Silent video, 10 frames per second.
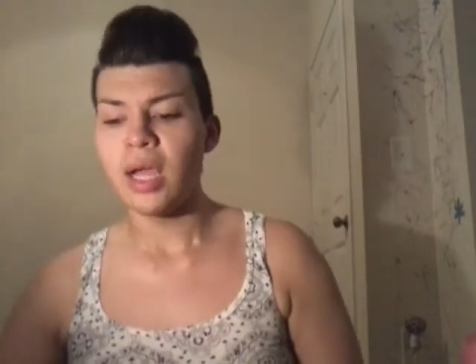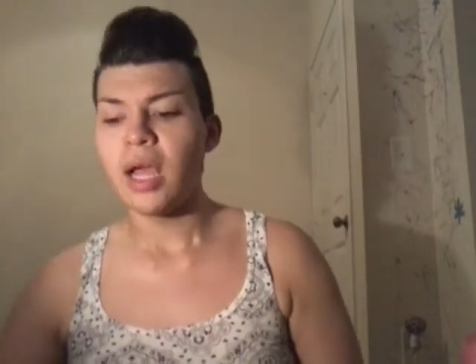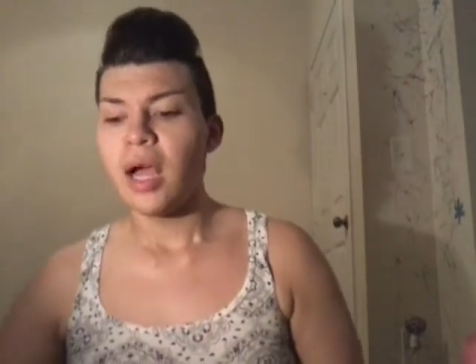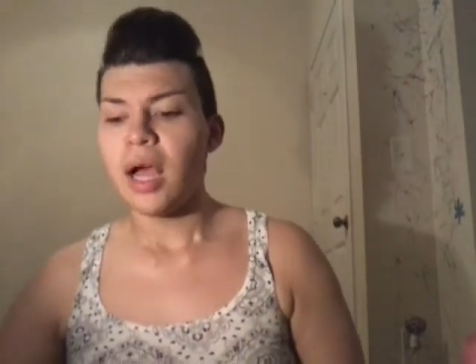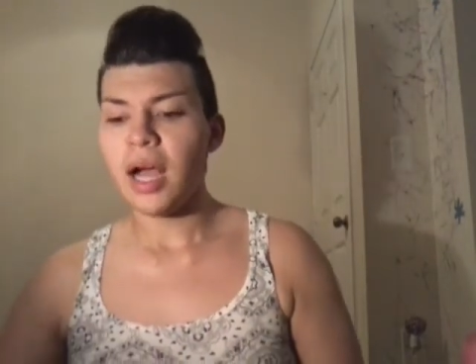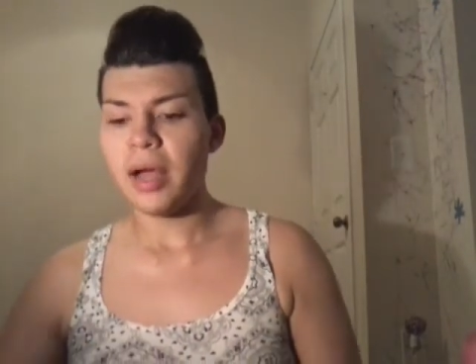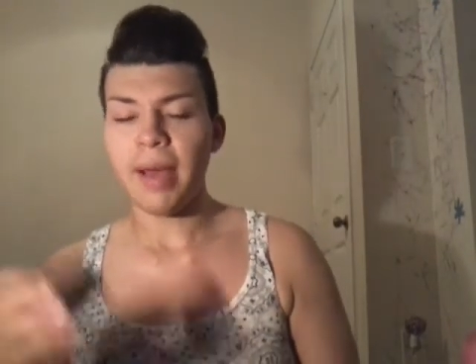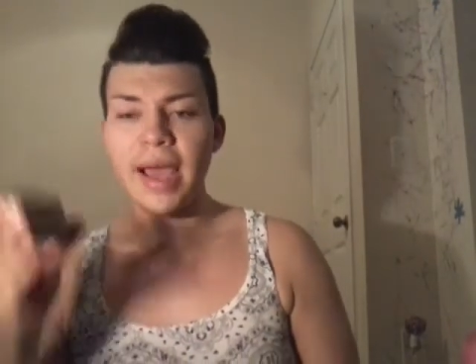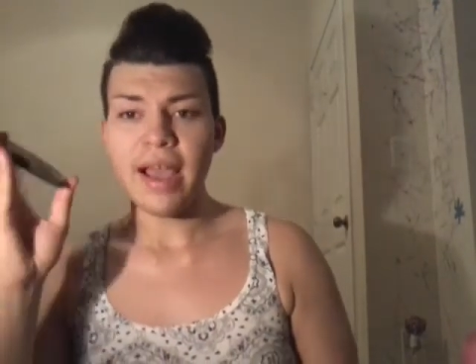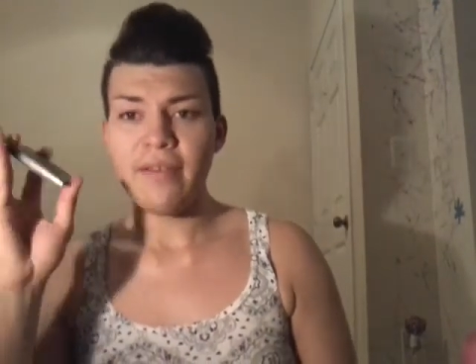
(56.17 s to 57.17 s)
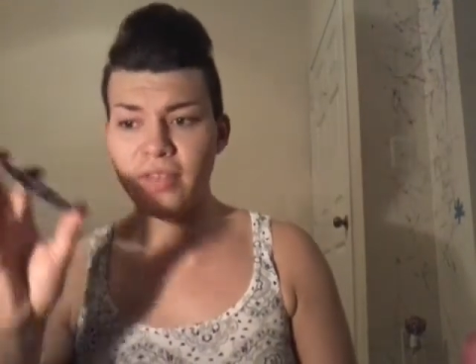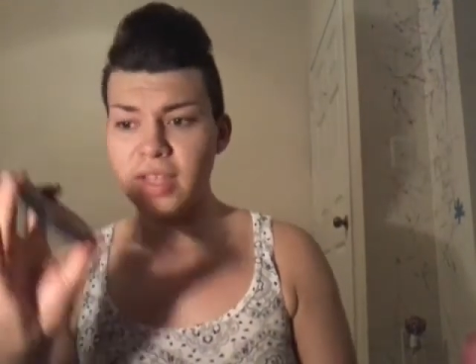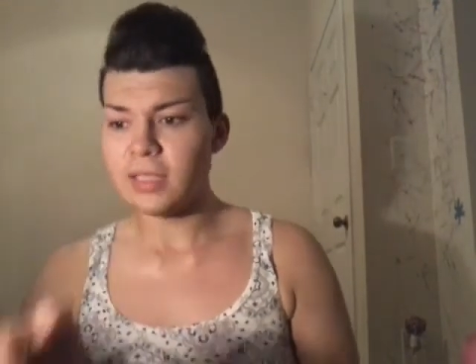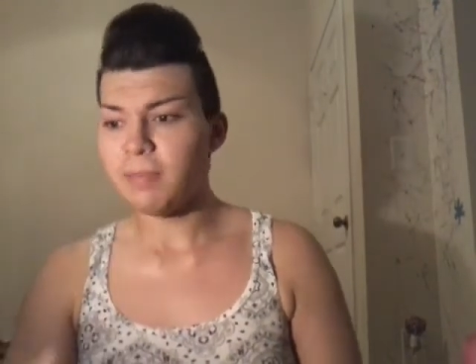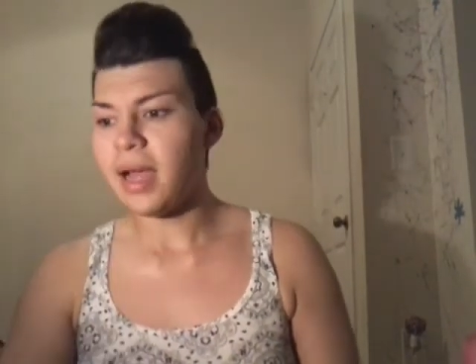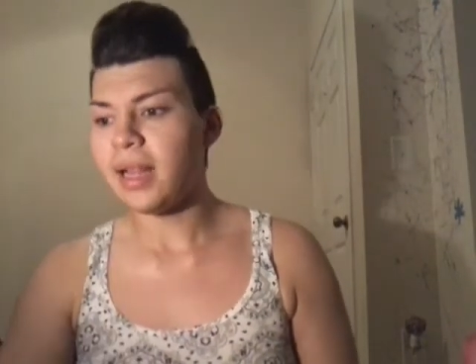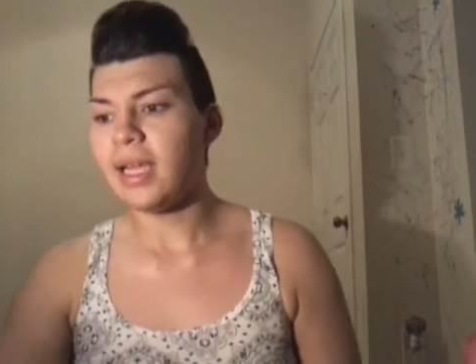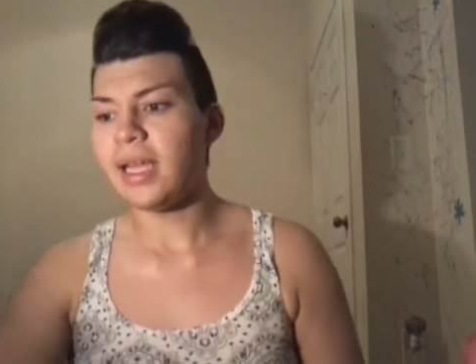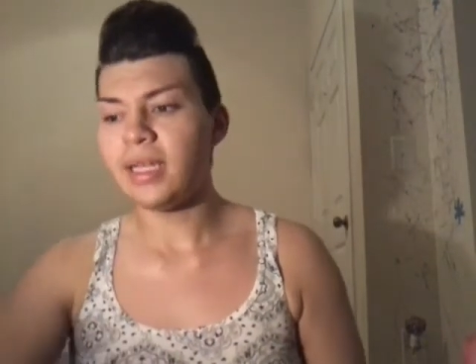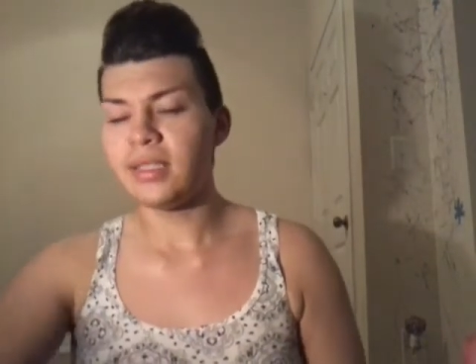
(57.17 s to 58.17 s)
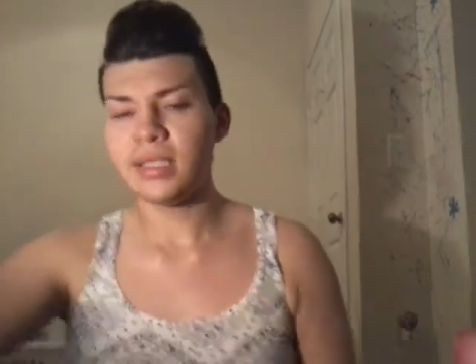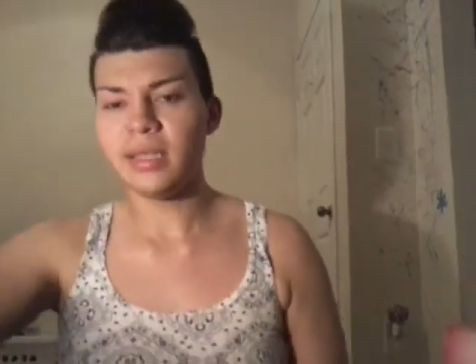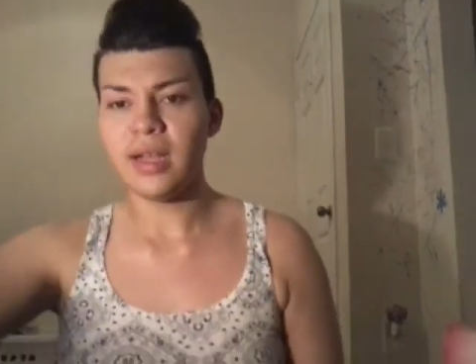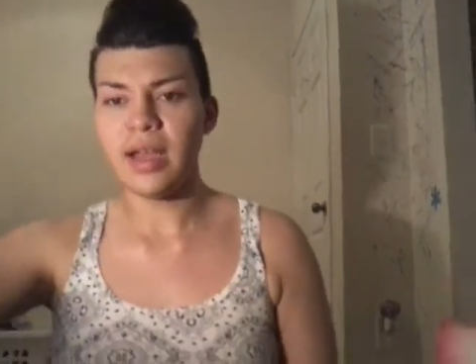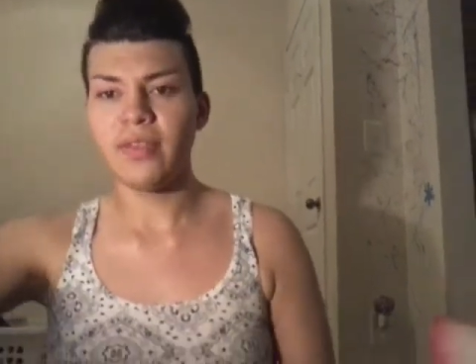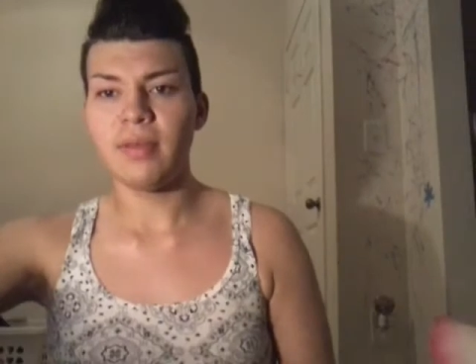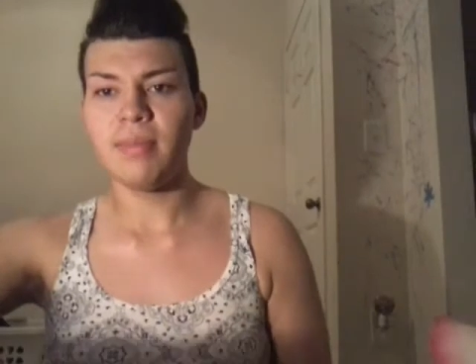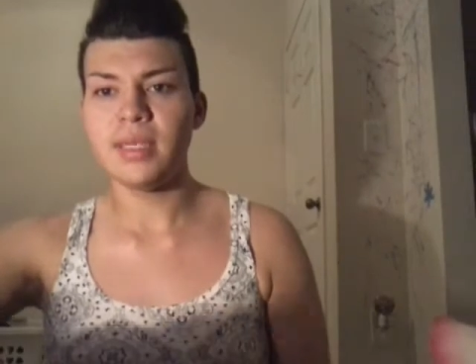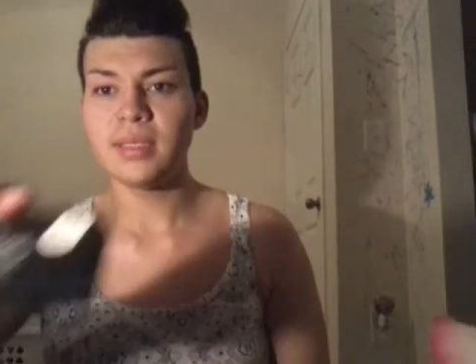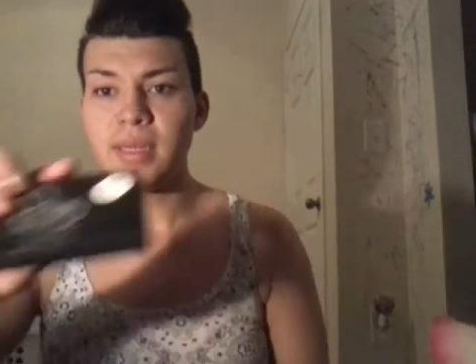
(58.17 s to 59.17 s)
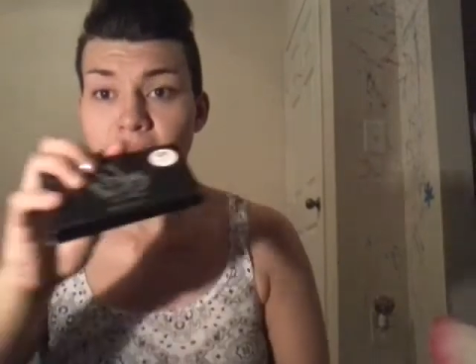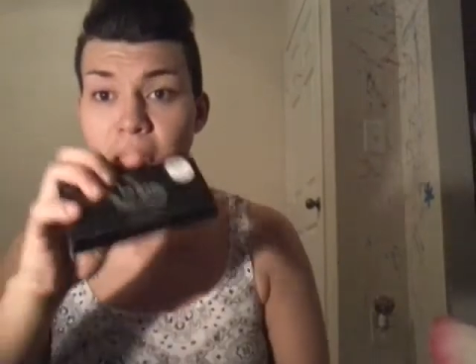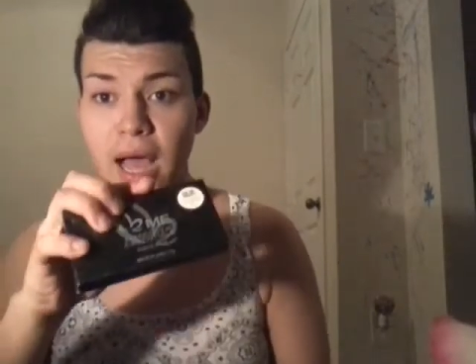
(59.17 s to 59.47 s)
I have this palette, and I still have the Mystic Eye,